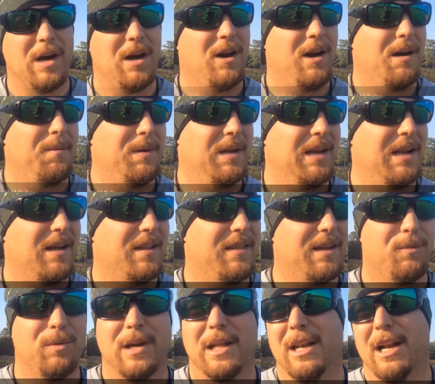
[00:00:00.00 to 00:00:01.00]
Well, I mean, I
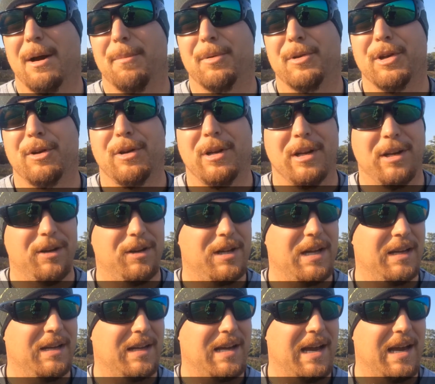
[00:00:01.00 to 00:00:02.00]
think we get an opportunity
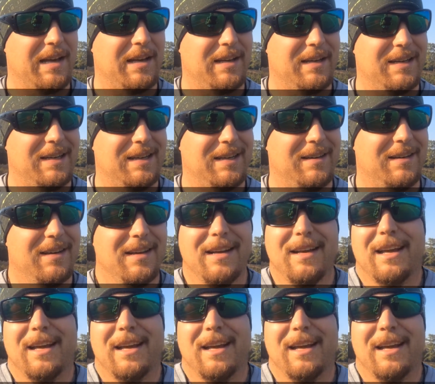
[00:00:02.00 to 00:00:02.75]
to kind of,